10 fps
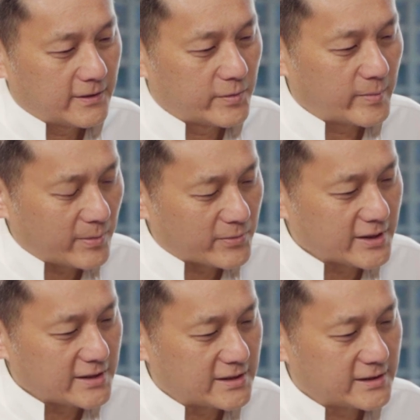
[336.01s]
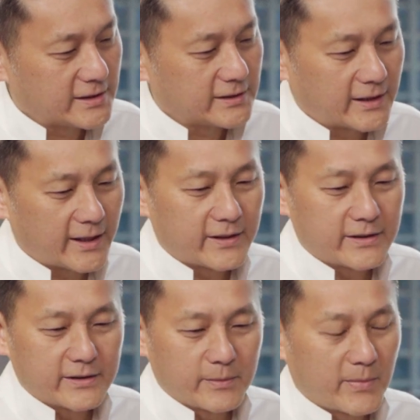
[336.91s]
remembering seeing that
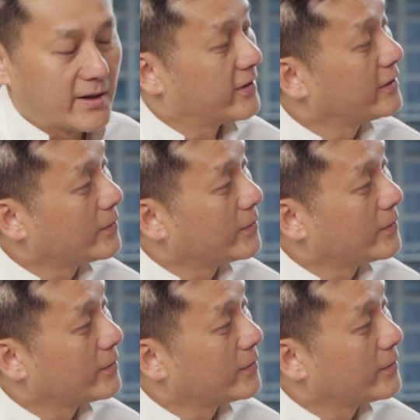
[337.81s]
the mother